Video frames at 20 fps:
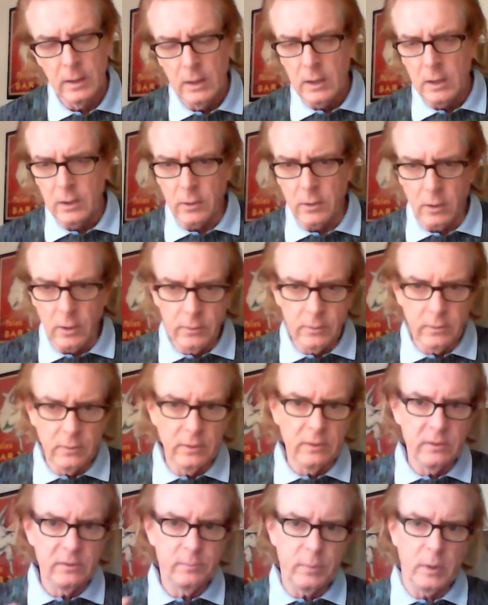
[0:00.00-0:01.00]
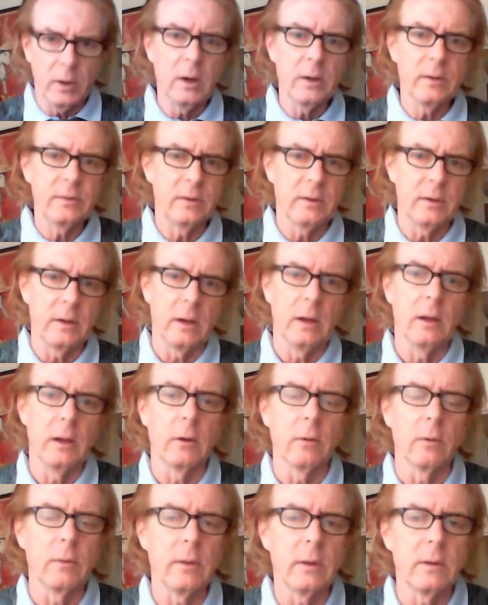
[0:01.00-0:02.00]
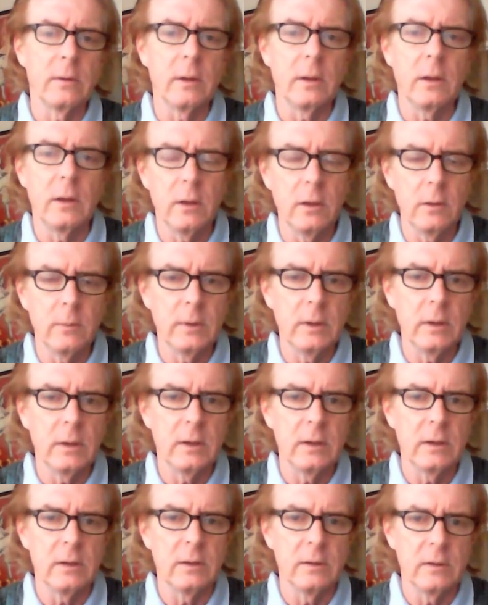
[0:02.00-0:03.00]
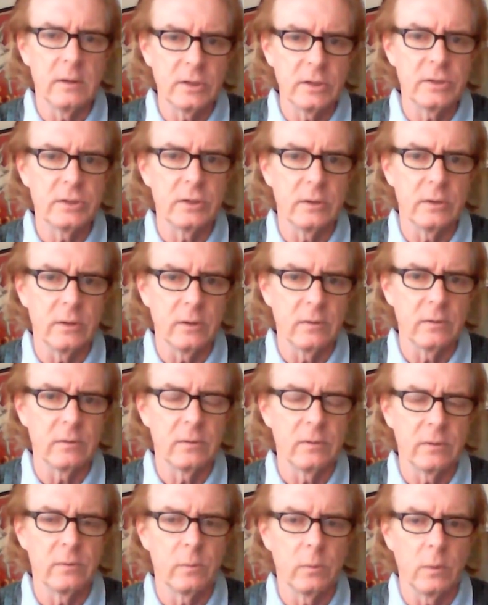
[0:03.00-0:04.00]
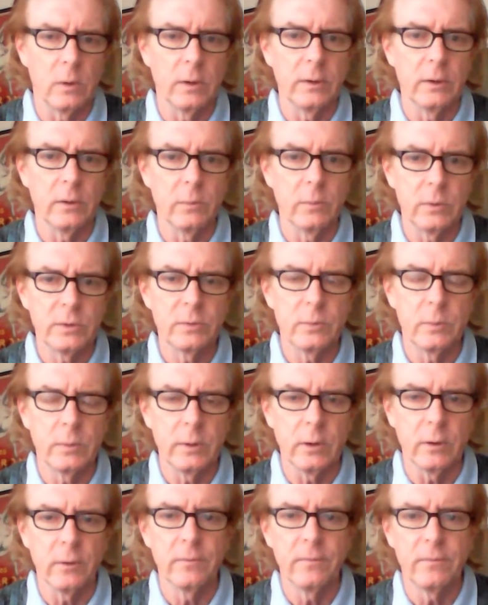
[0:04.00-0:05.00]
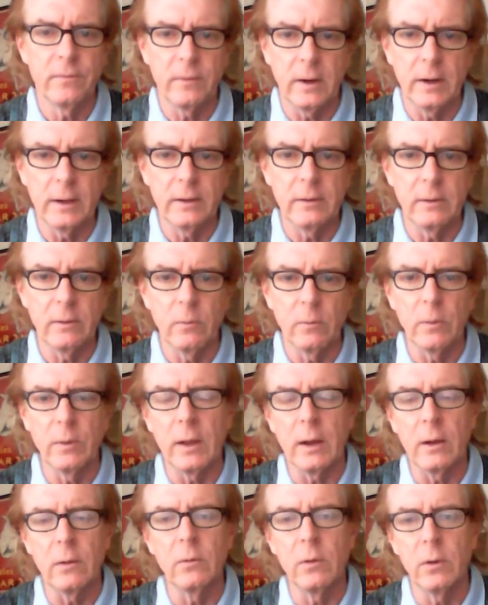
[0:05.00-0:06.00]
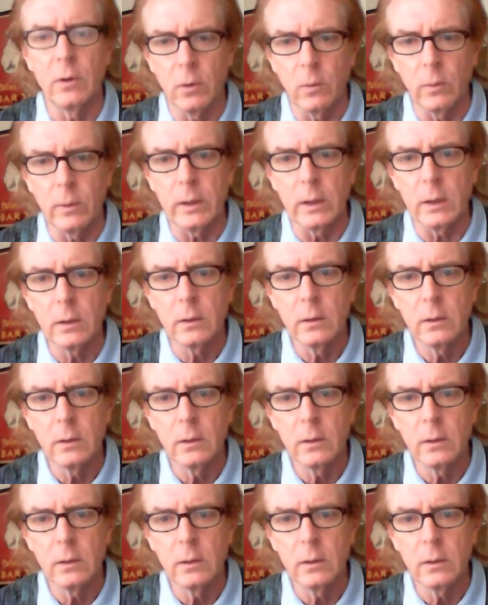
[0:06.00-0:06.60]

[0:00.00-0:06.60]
And Arnold is positing here that the human condition is this one in which we are fighting without knowing.